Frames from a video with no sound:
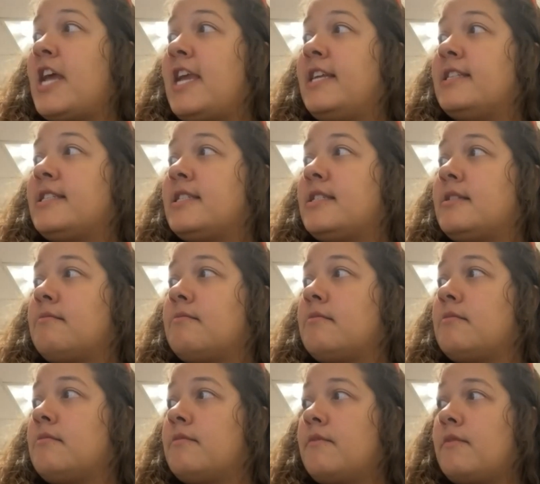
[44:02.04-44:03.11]
dates
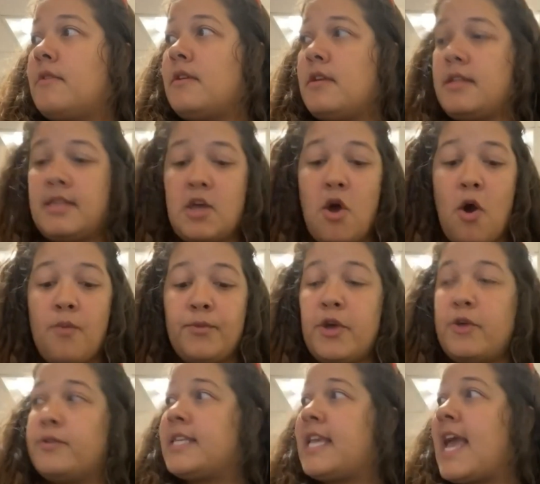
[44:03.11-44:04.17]
the, on
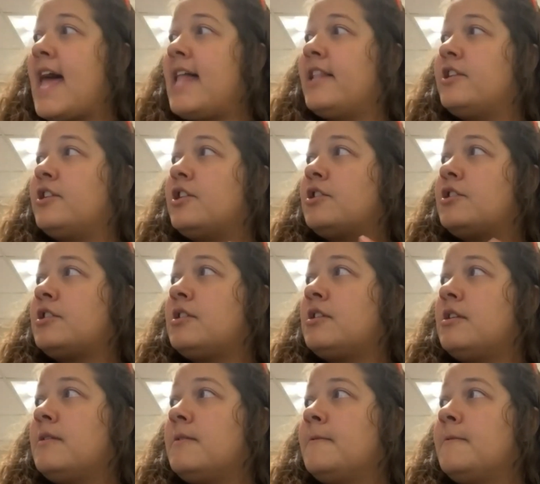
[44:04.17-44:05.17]
those calendars.